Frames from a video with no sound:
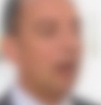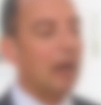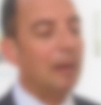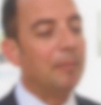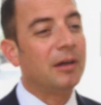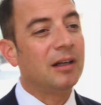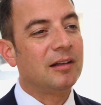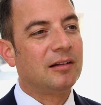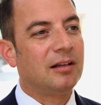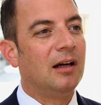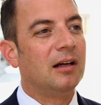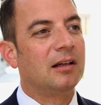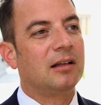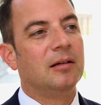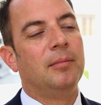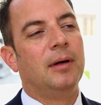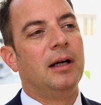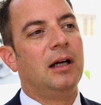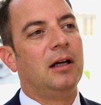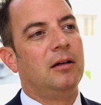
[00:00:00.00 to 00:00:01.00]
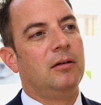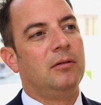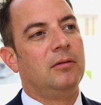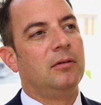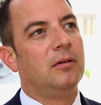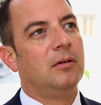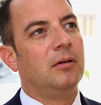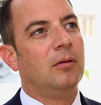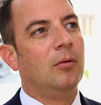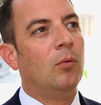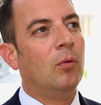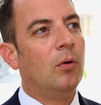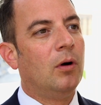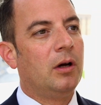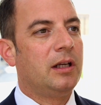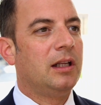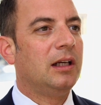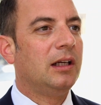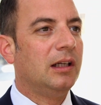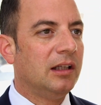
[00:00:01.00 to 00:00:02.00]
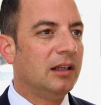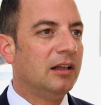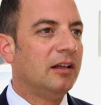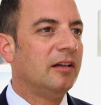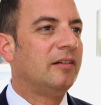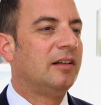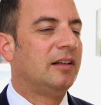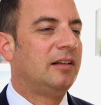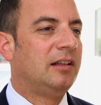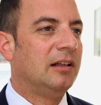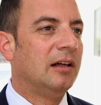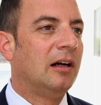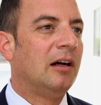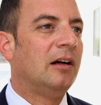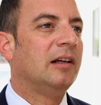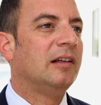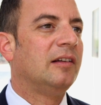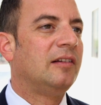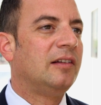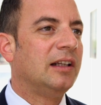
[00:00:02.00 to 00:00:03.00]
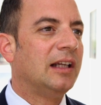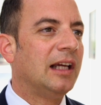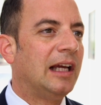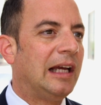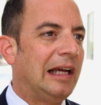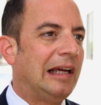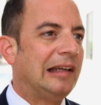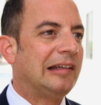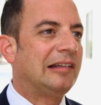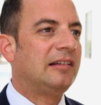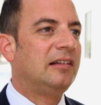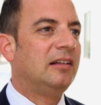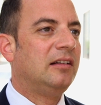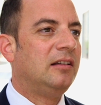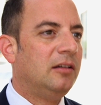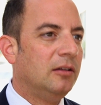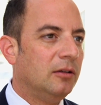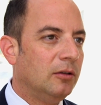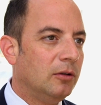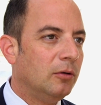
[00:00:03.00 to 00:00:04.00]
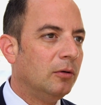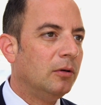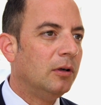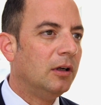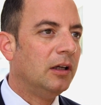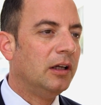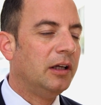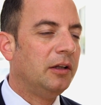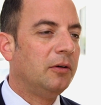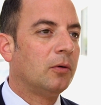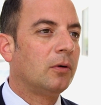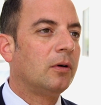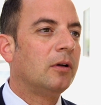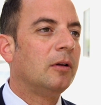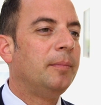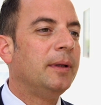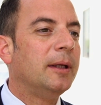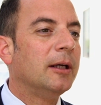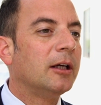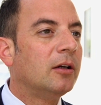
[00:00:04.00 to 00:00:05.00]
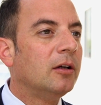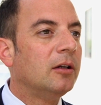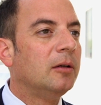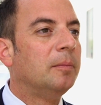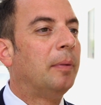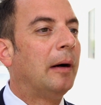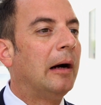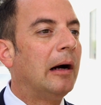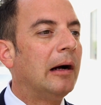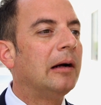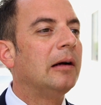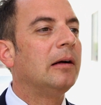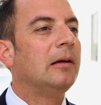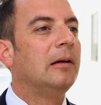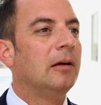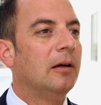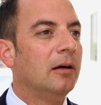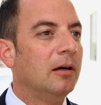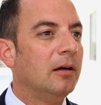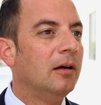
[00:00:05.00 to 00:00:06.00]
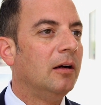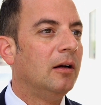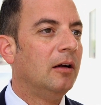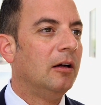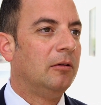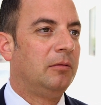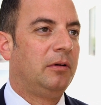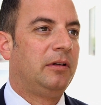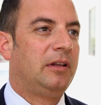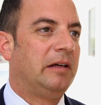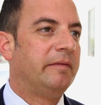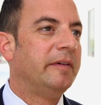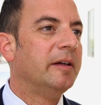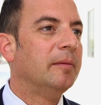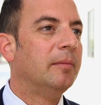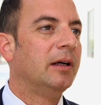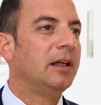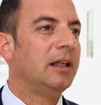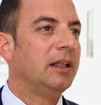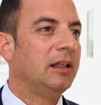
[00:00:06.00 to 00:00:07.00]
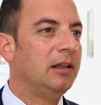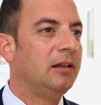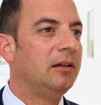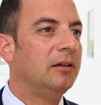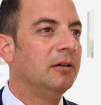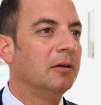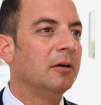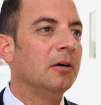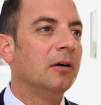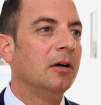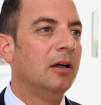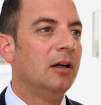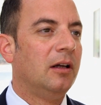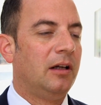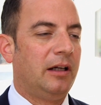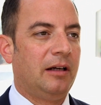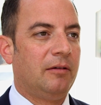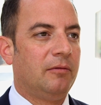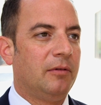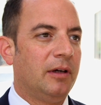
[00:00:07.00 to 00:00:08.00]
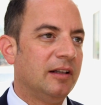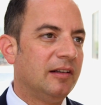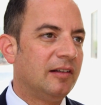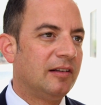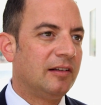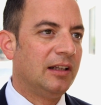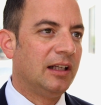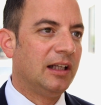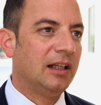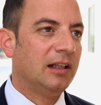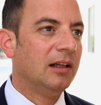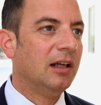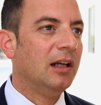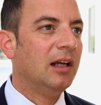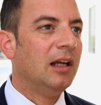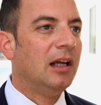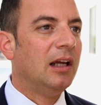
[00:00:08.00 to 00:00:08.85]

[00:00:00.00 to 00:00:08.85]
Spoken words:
I'm going to talk about what it is that the RNC has to do in order to be a good partner with everybody here at Red State.